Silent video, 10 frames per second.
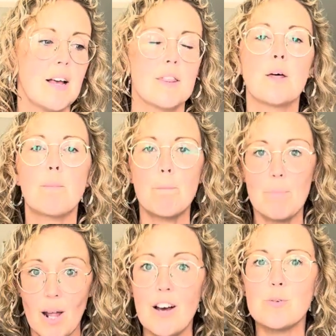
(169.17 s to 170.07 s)
that
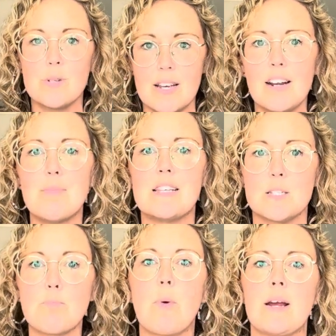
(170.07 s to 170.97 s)
blood was going to be
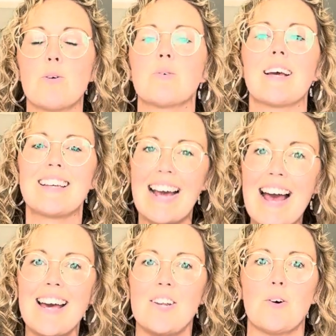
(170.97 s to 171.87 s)
sprinkled
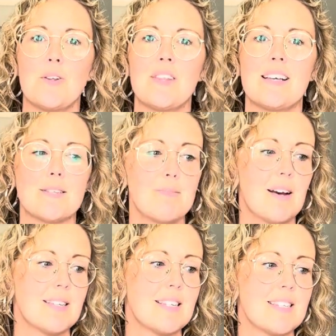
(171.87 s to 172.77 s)
again on this
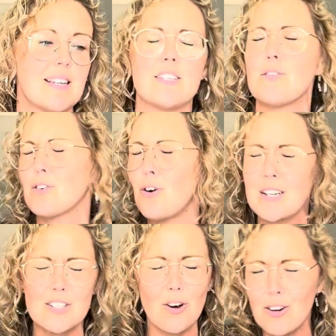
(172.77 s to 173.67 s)
mercy seat. So that God
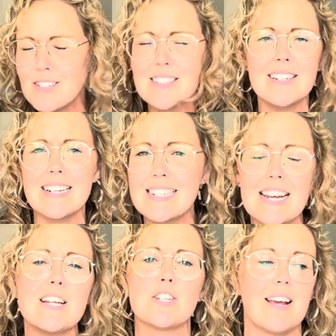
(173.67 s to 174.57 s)
is constantly
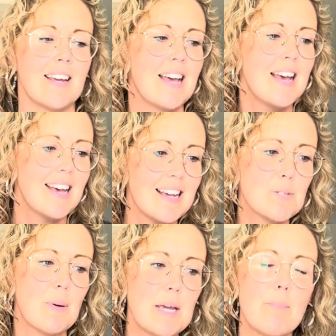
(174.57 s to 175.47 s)
teaching
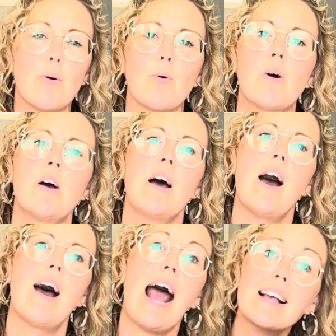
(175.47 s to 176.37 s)
his people,
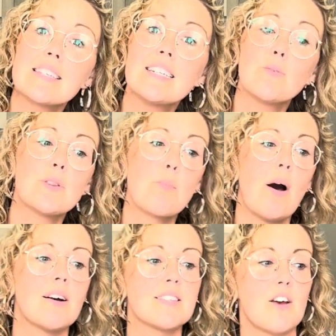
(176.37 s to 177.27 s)
as he did with the
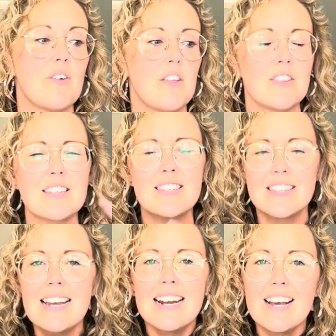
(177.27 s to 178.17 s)
Passover, that the
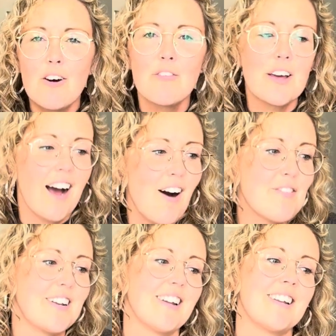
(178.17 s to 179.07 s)
sealing of the
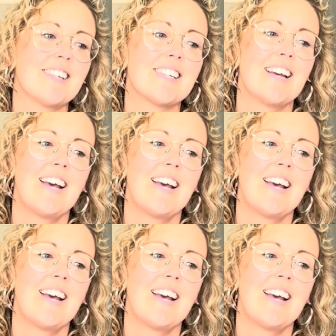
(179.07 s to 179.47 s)
covenant